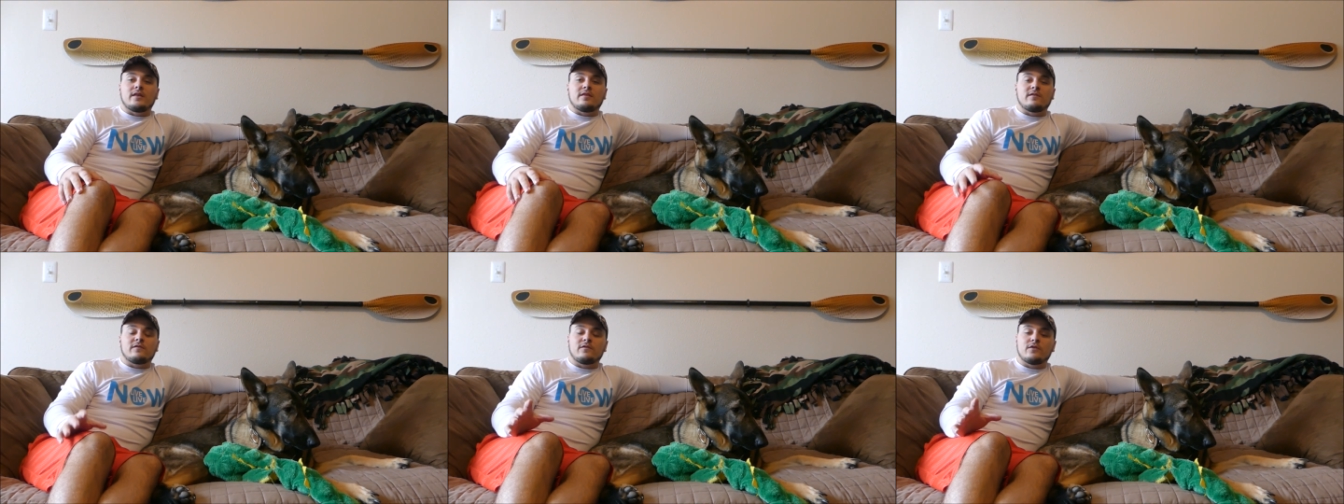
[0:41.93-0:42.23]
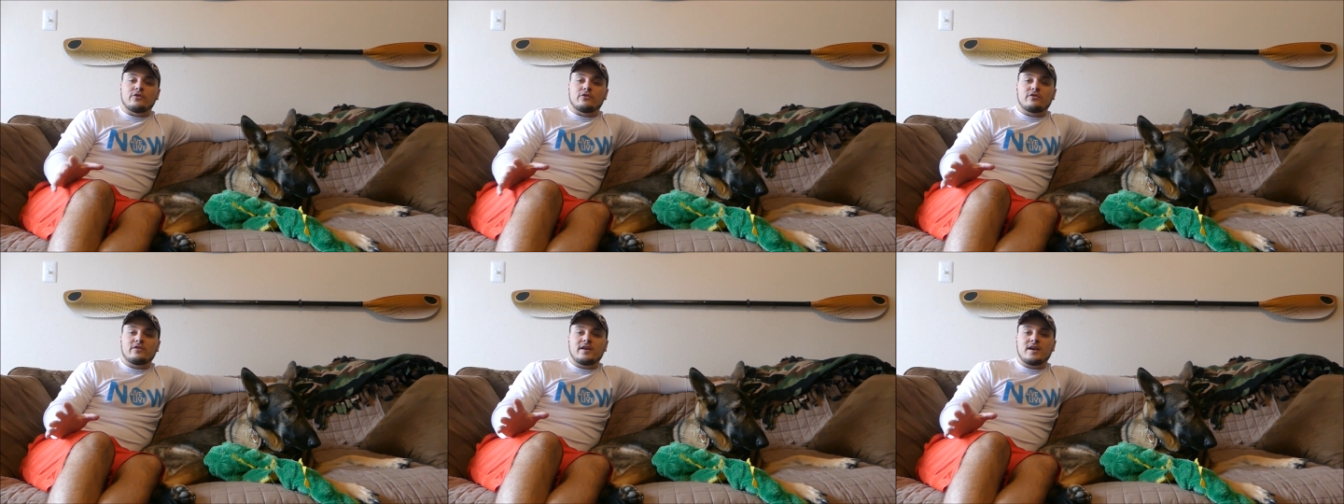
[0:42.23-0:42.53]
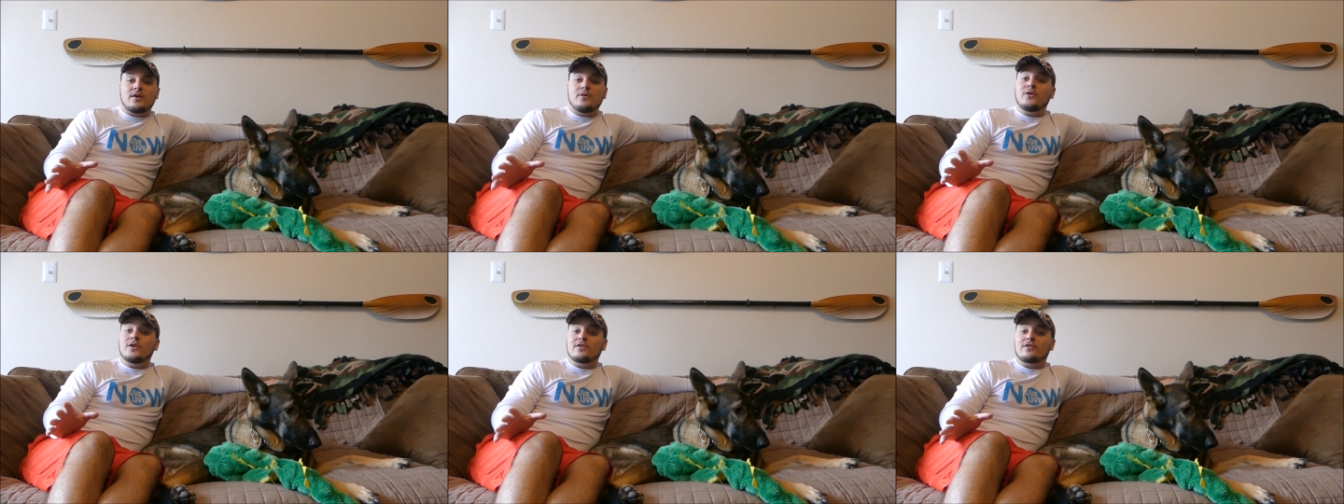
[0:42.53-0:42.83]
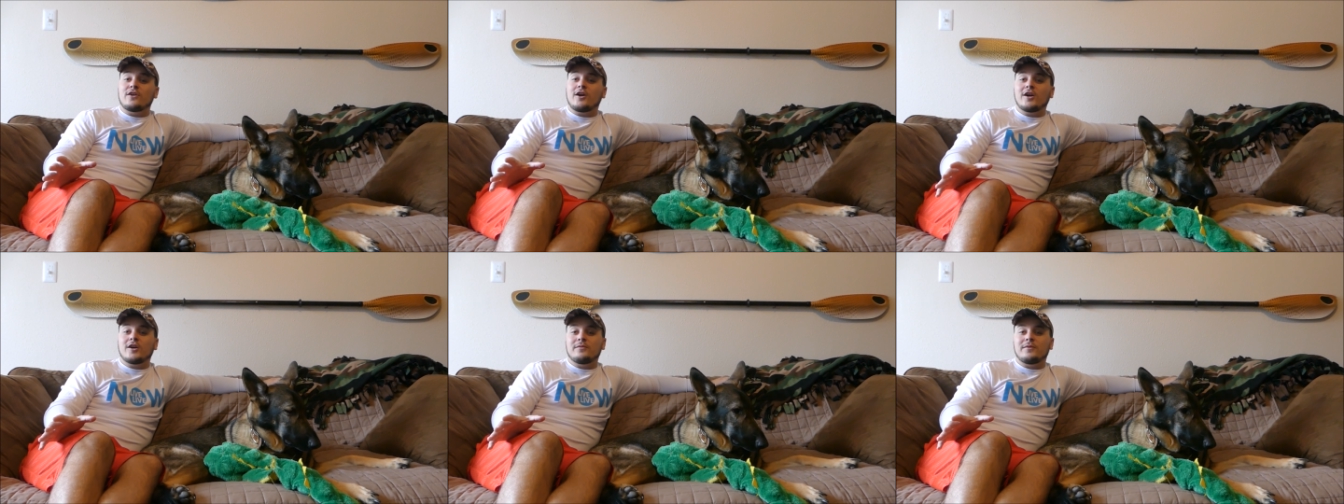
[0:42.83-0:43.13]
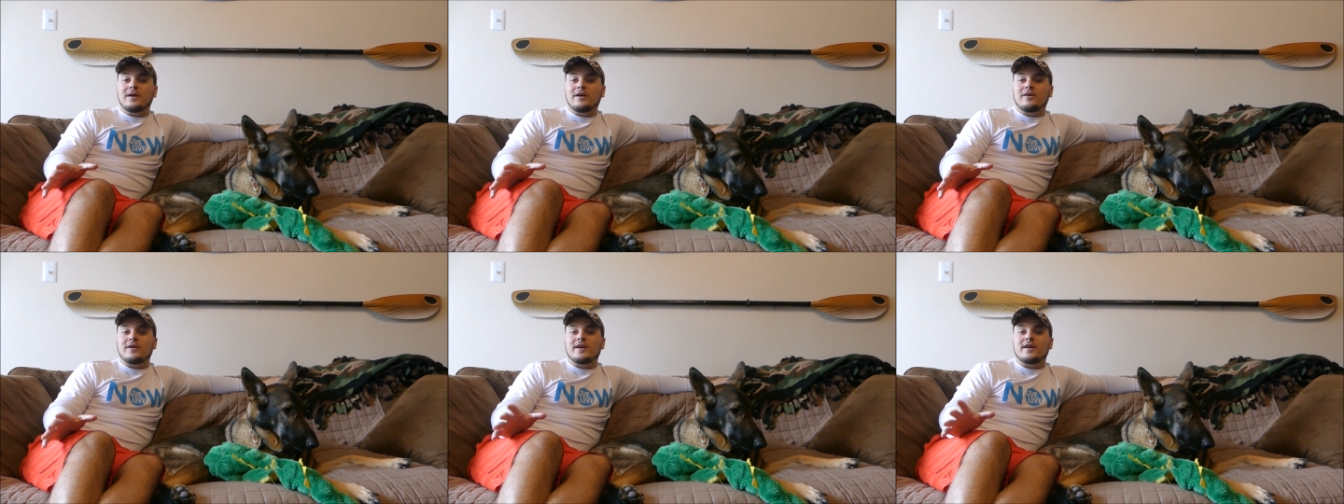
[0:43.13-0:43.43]
And the first thing I want to talk
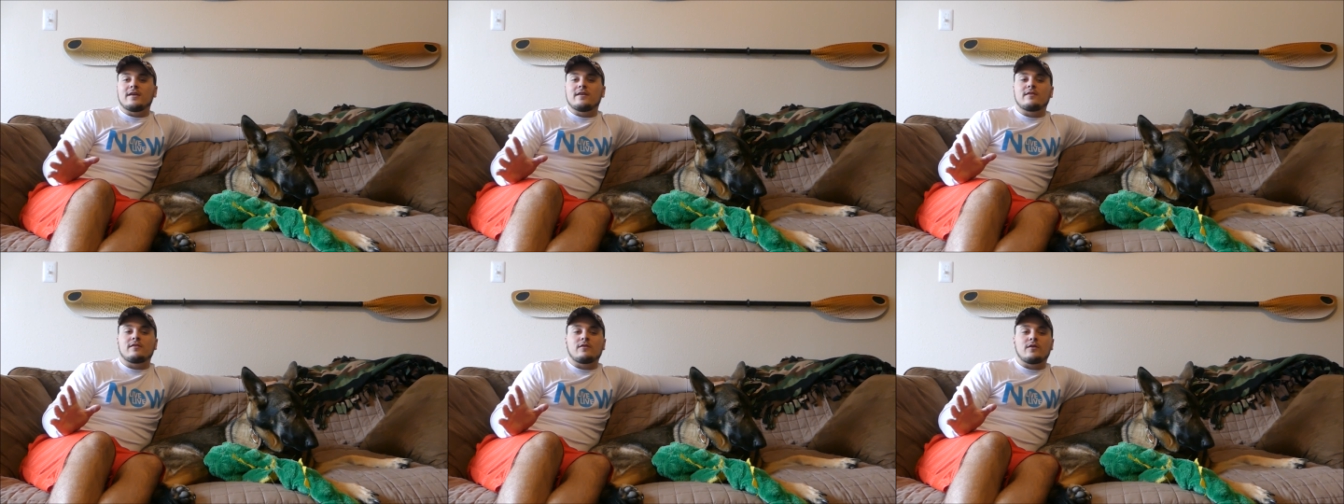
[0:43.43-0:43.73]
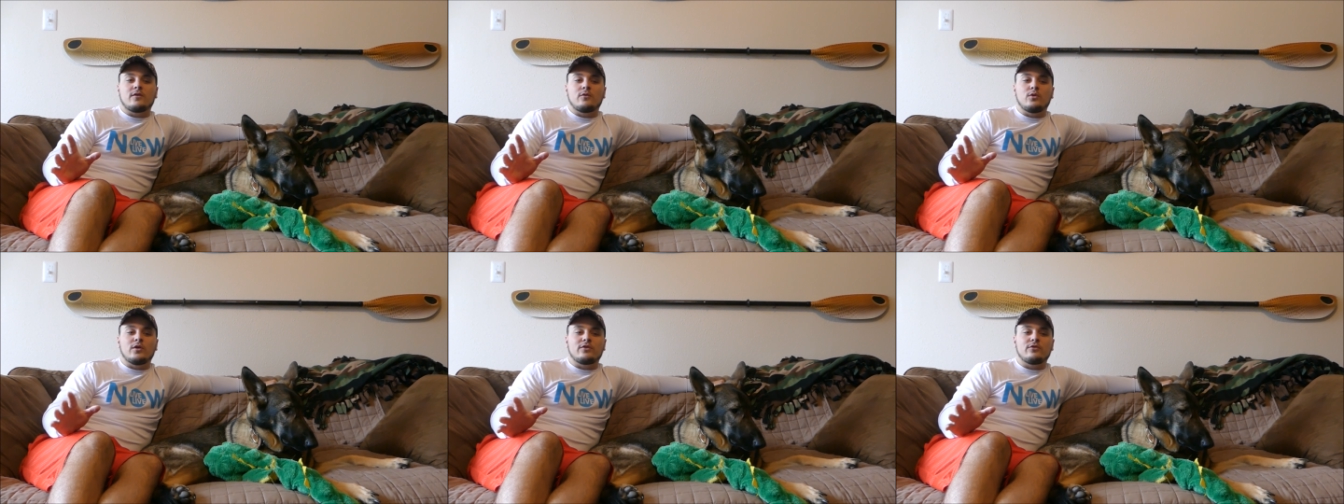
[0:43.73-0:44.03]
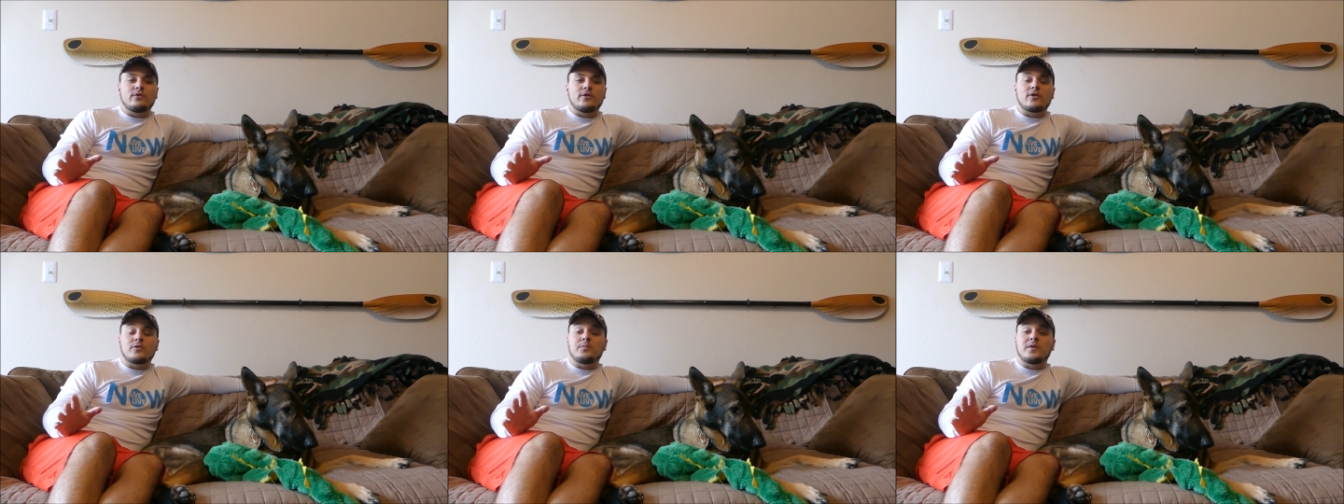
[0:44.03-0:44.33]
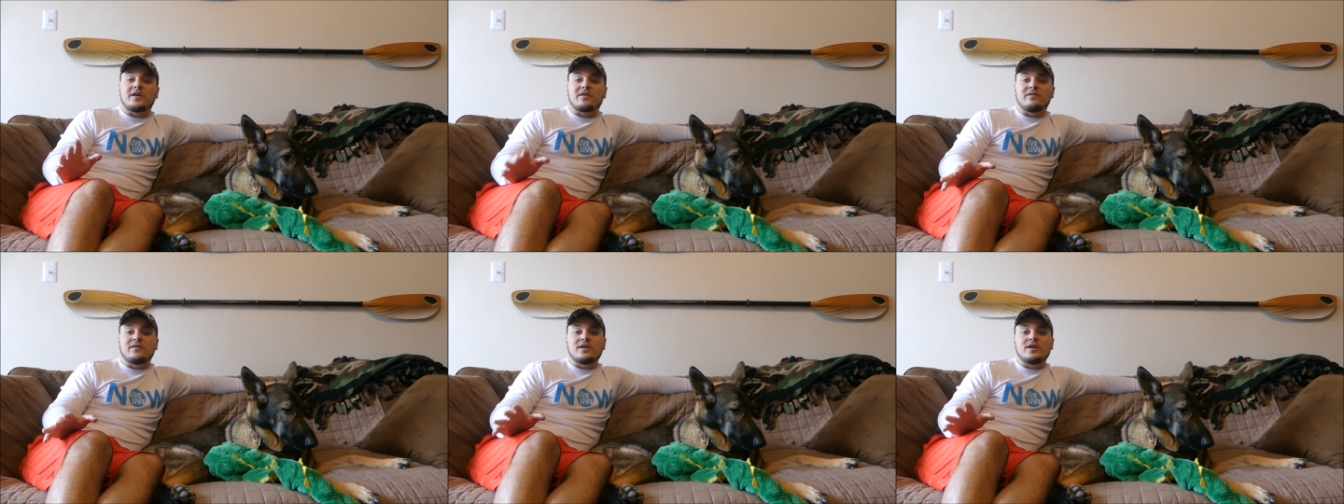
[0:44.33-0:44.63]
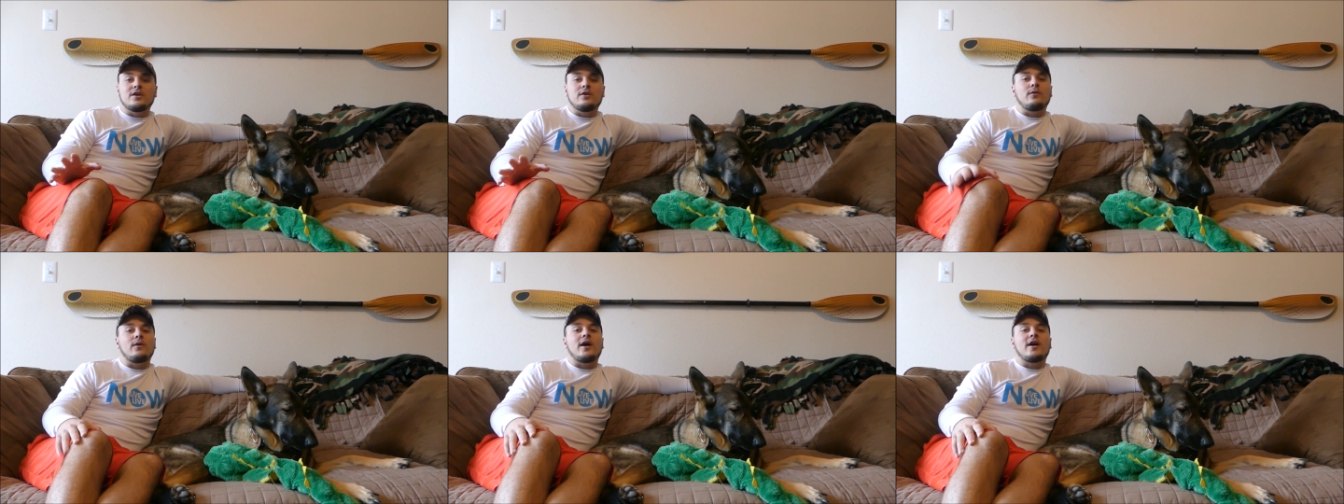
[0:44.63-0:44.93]
about is what to expect
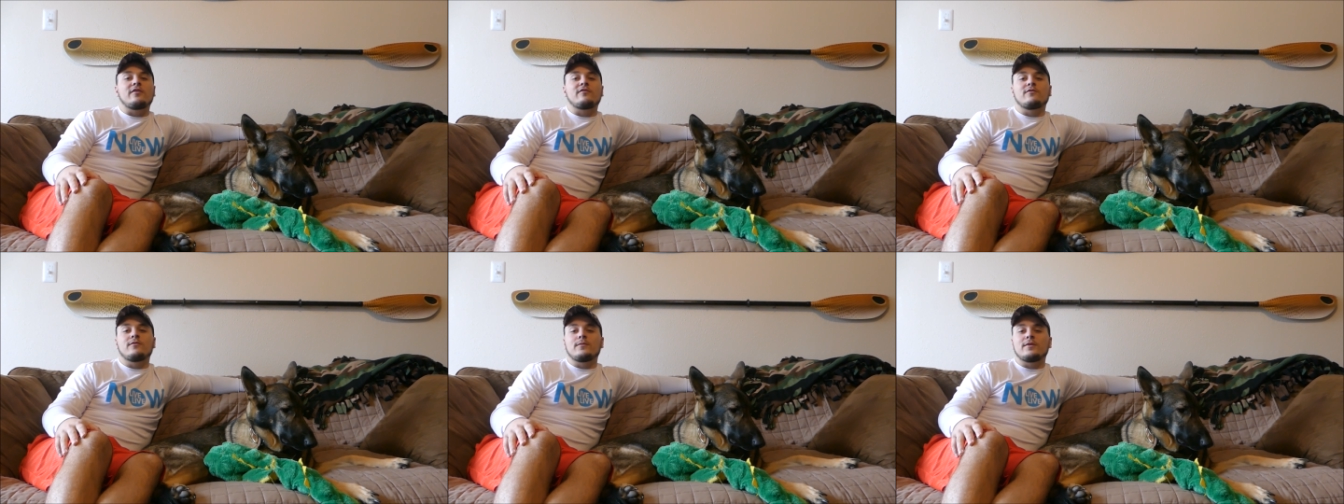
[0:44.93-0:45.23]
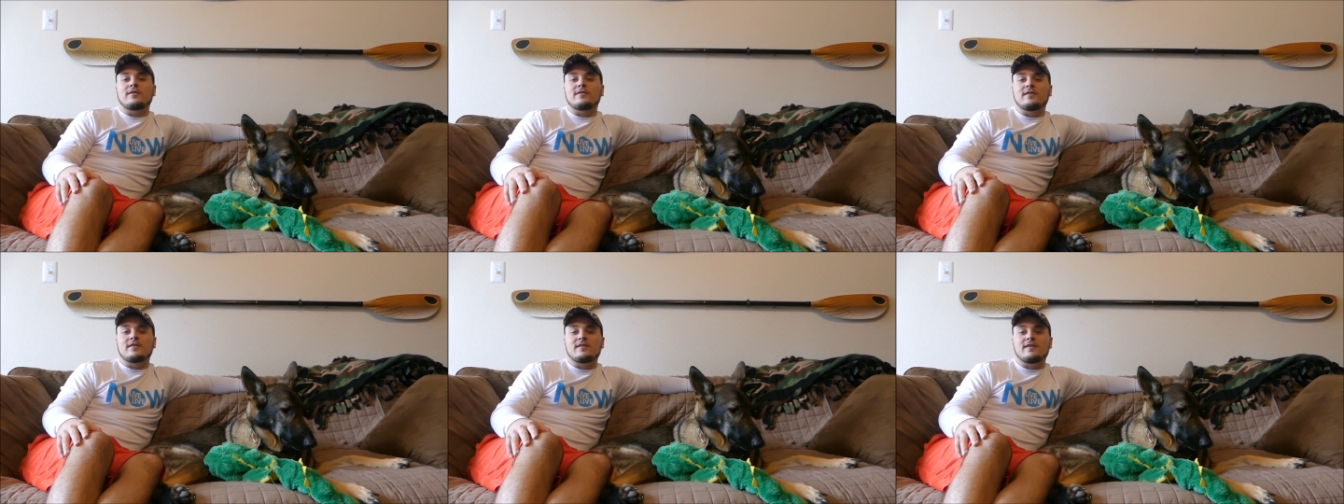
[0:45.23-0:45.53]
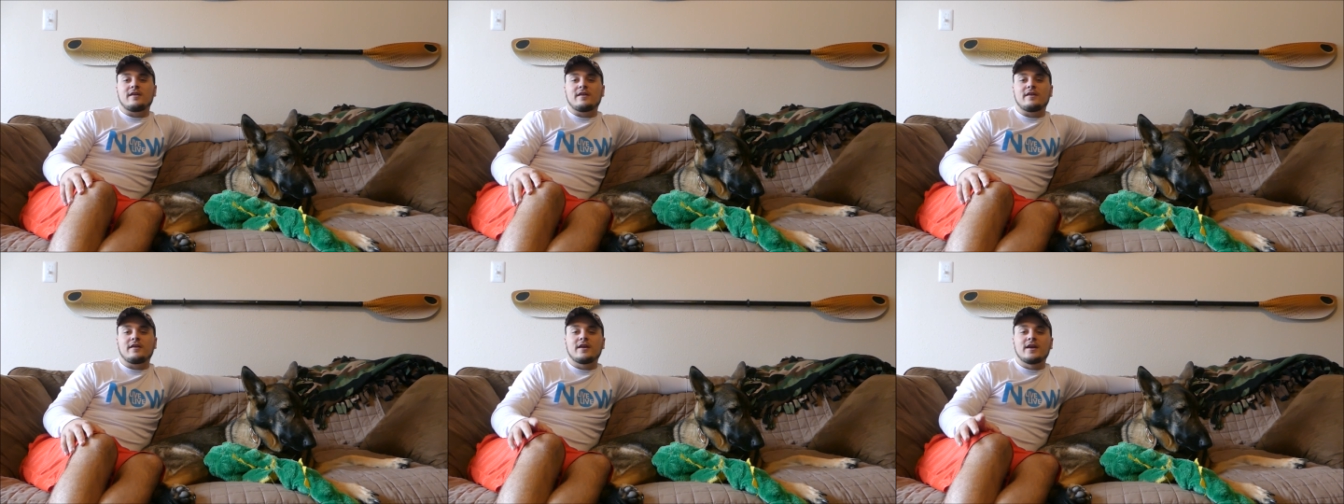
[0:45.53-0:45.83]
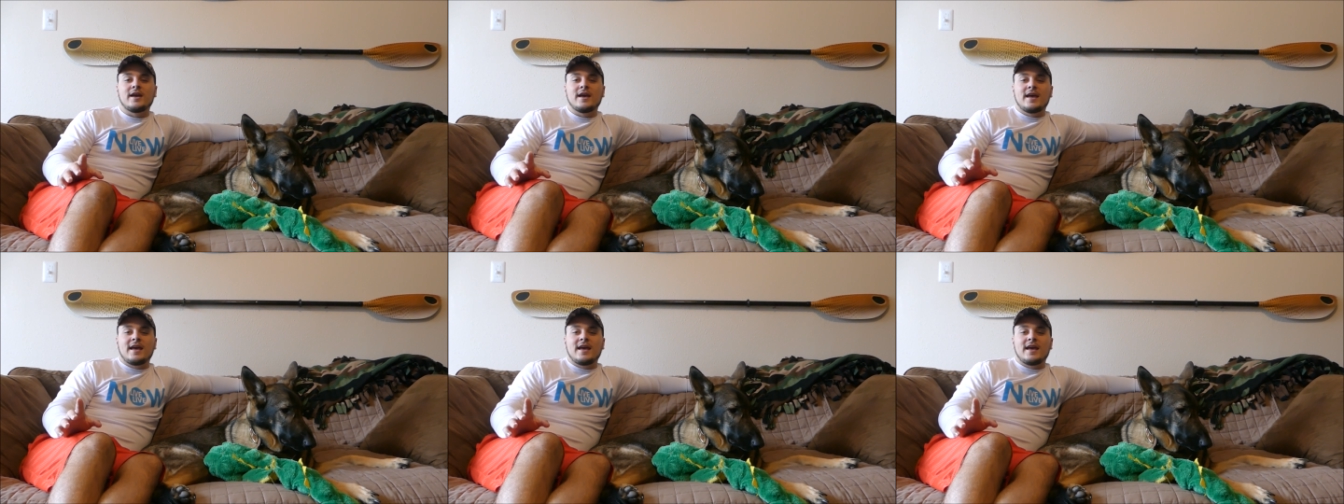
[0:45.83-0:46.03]
video-wise from us this year.